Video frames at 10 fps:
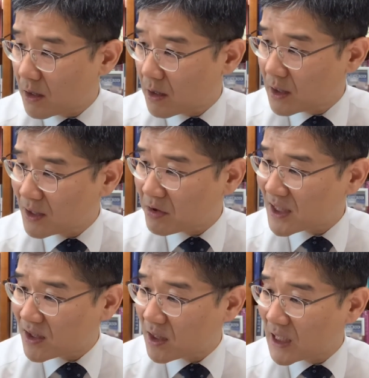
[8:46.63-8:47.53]

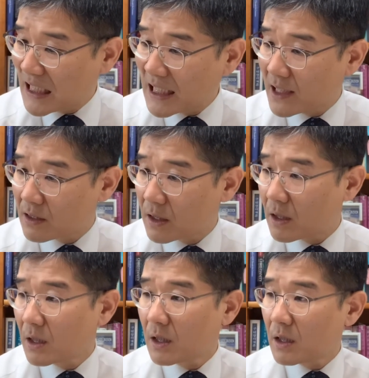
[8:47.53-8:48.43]
interested in
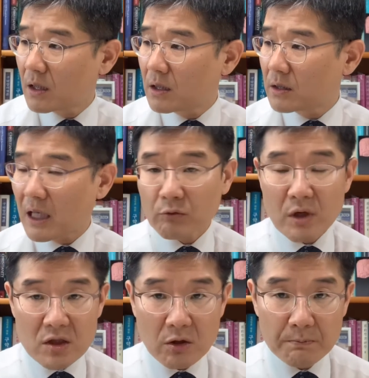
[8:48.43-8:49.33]
that
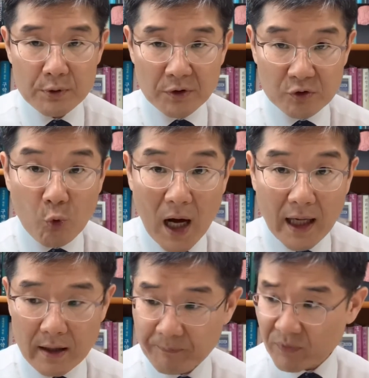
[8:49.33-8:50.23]
wisdom books.
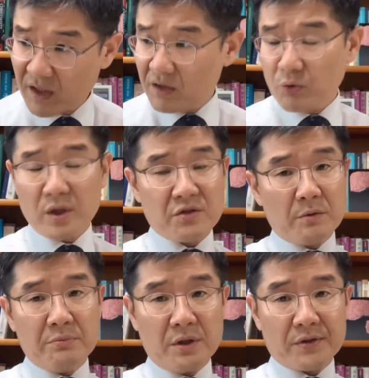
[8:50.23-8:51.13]
Why? In the
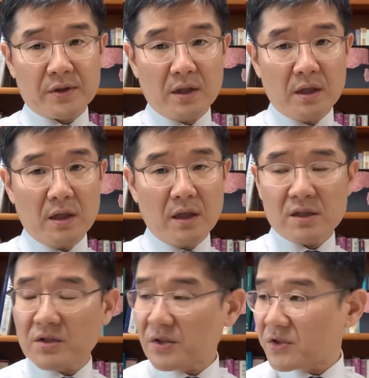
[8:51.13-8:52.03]
wisdom books,
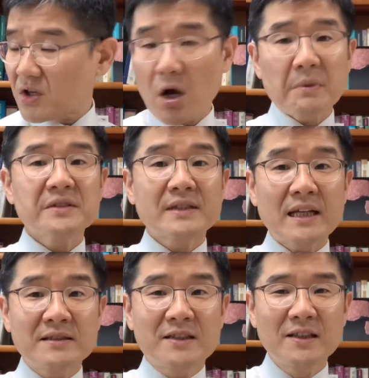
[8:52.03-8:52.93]
it's just common
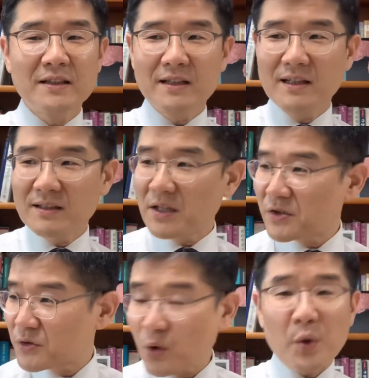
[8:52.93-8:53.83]
sense.
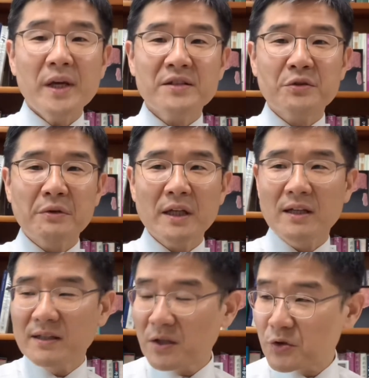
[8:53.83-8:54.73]
There's no history.
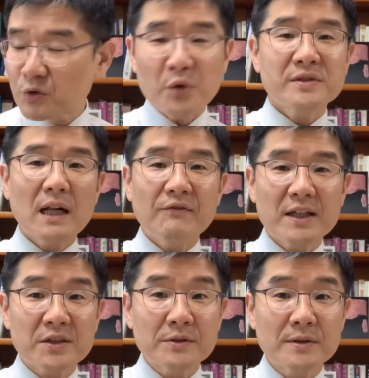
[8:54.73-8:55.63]
There's no
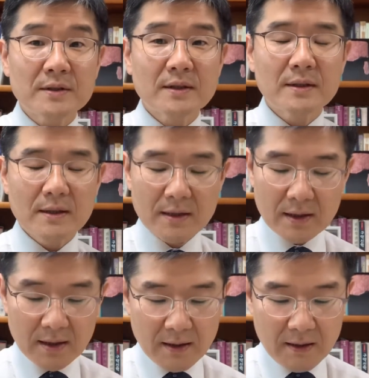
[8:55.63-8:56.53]
salvation.
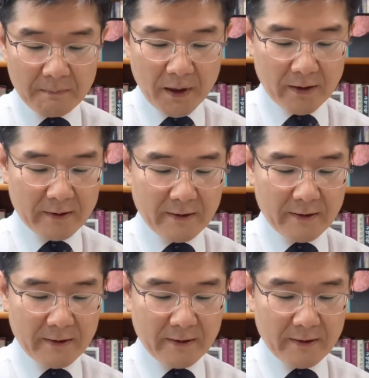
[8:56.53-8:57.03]
But